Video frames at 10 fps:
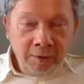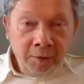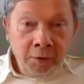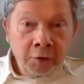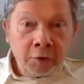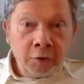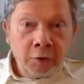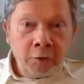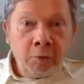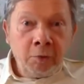that's a
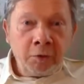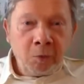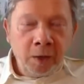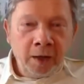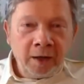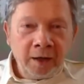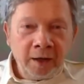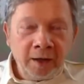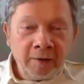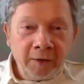huge
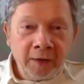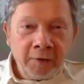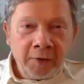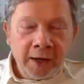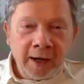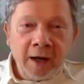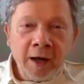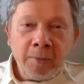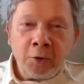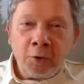awakening. And there,
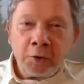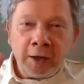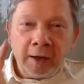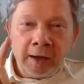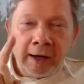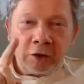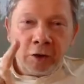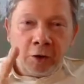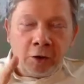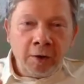because as
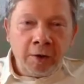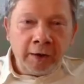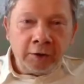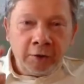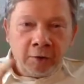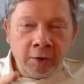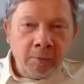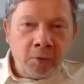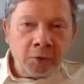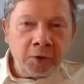long as your
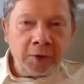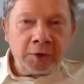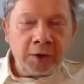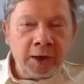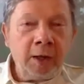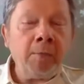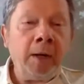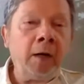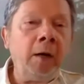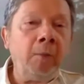emotional state,
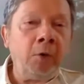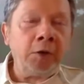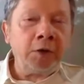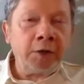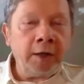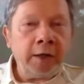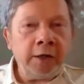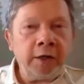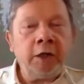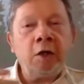mental emotional state, is
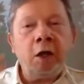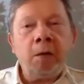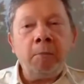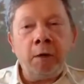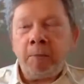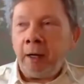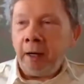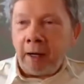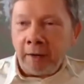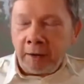determined by
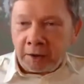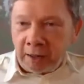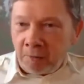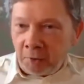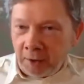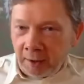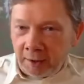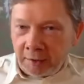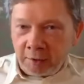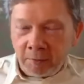somebody
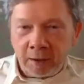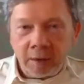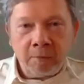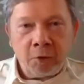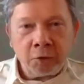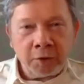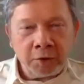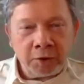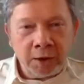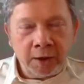else's mental emotional
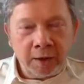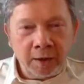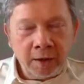state,